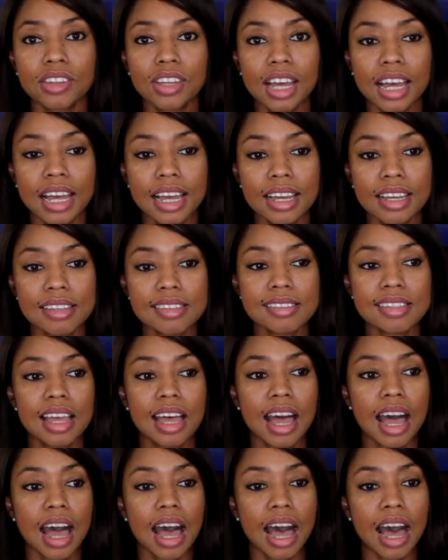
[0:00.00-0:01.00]
you guys,
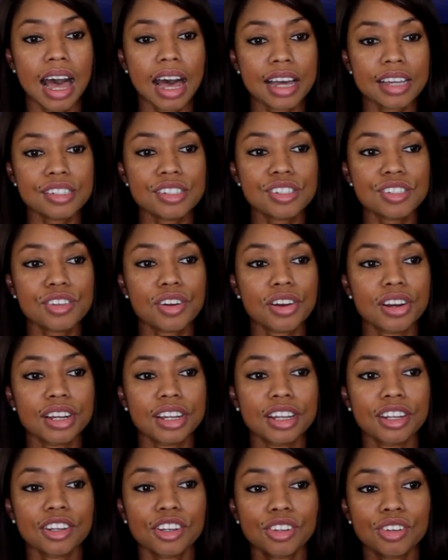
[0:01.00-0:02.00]
I
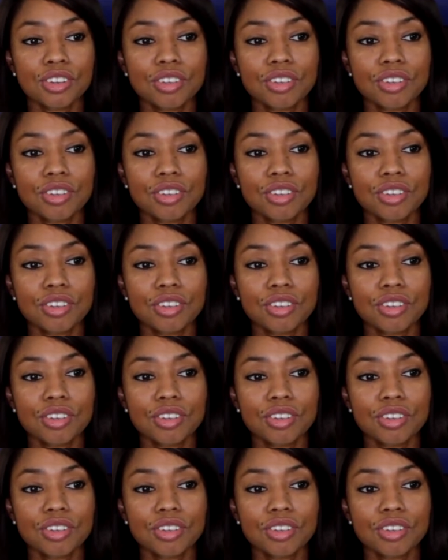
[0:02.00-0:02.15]
started,